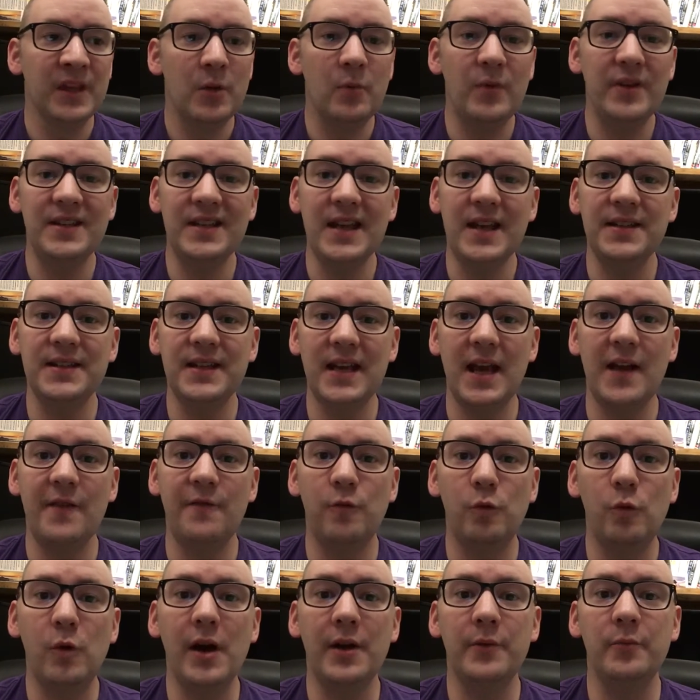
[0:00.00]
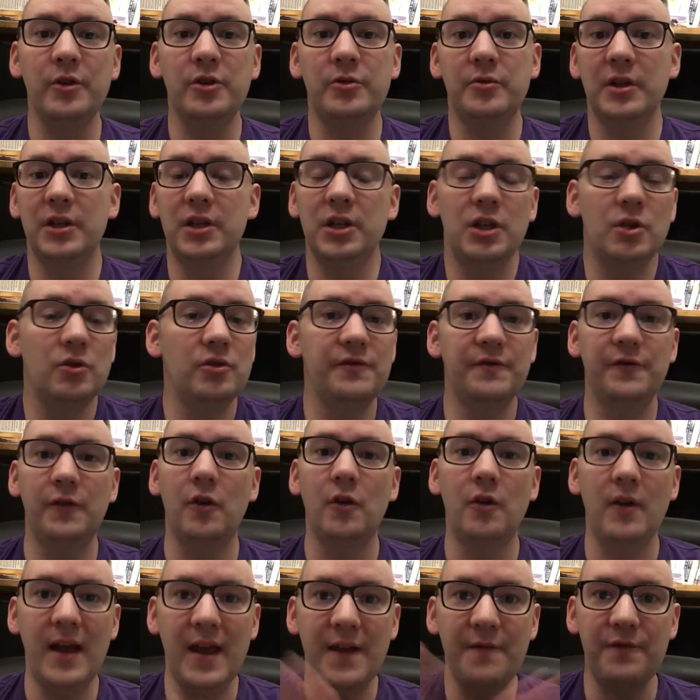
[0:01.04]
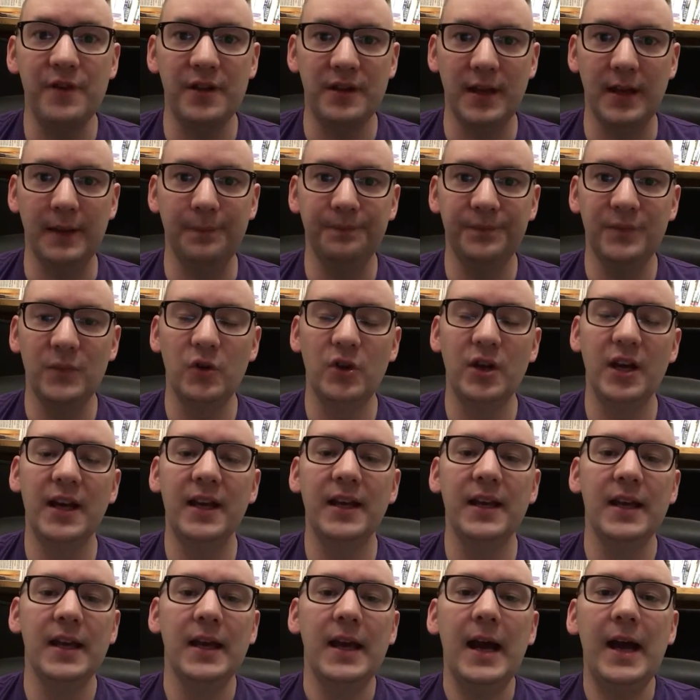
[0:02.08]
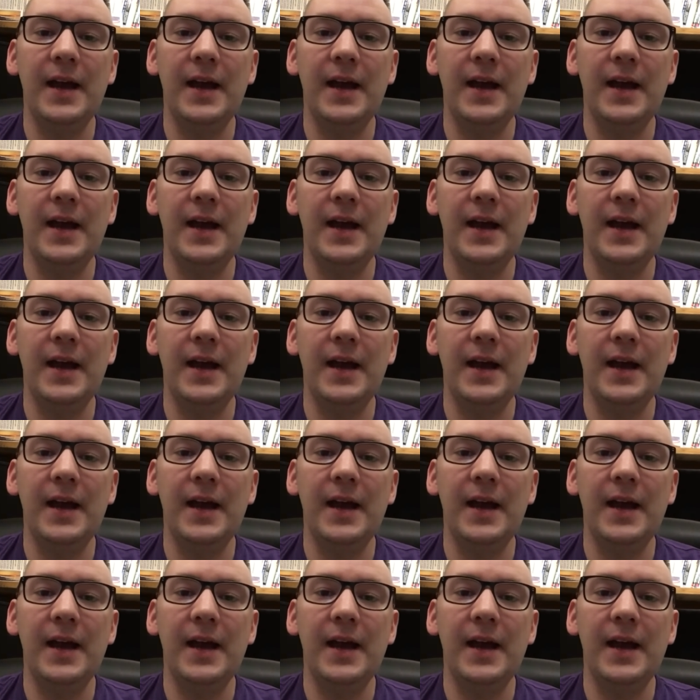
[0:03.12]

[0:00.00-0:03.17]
we tend to have one which we can use for everything, okay?